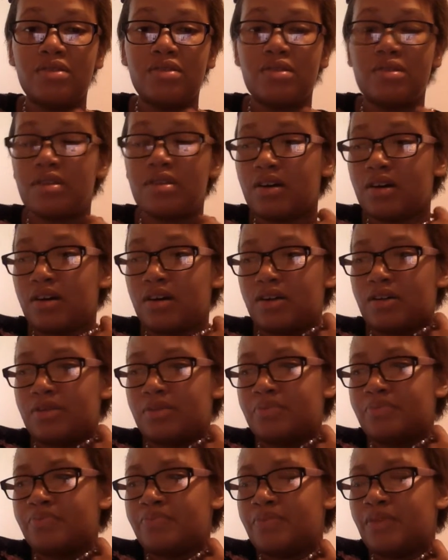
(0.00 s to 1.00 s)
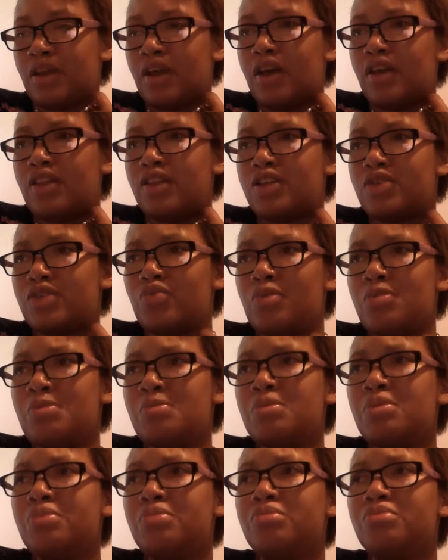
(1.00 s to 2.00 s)
There's one
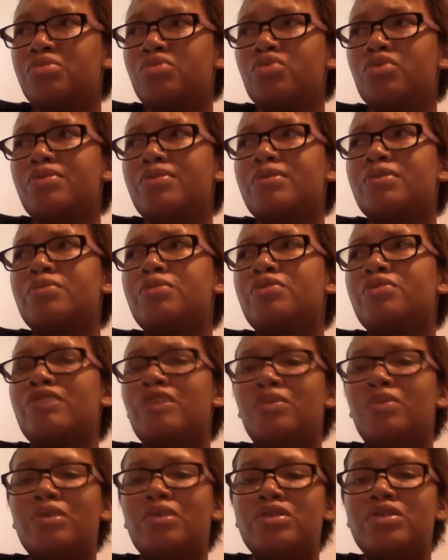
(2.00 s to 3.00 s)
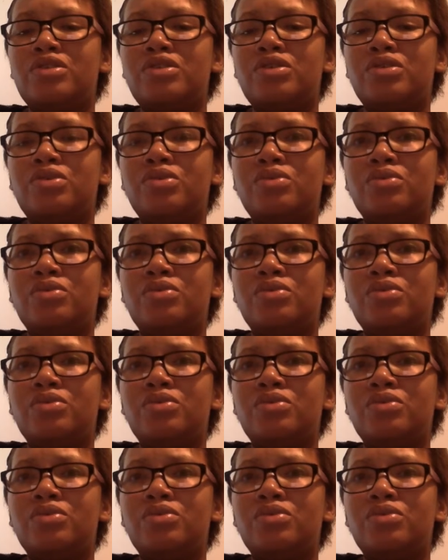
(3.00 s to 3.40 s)
more movie I want to do.